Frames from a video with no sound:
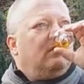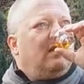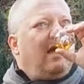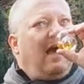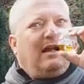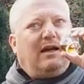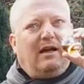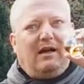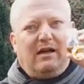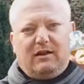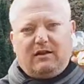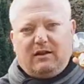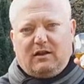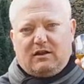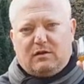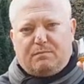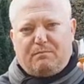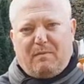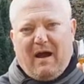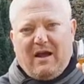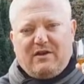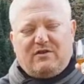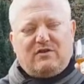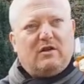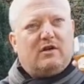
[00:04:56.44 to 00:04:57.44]
And a little
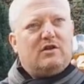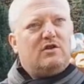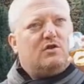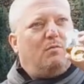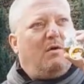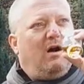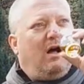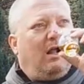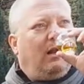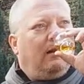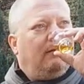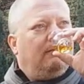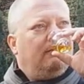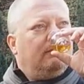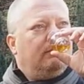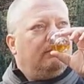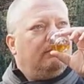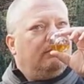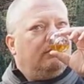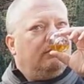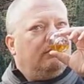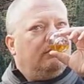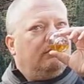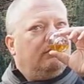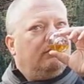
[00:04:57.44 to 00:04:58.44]
spicier as well.
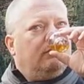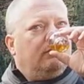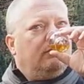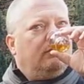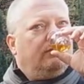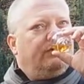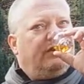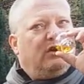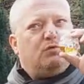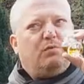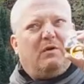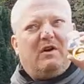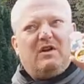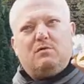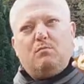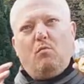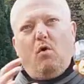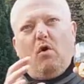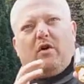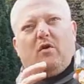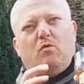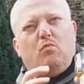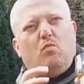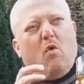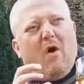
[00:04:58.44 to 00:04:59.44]
This one is
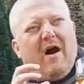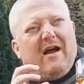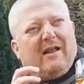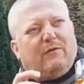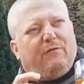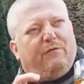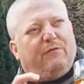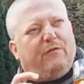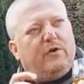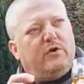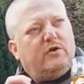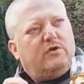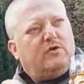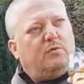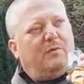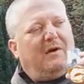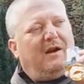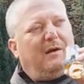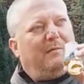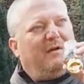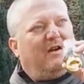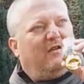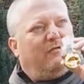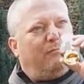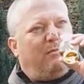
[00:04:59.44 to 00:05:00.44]
more on white fruit with
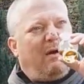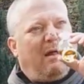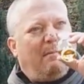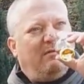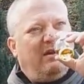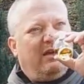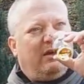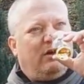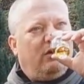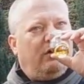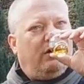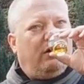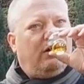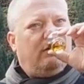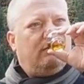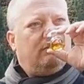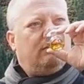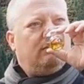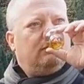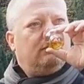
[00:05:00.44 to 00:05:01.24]
a bit of plum liqueur.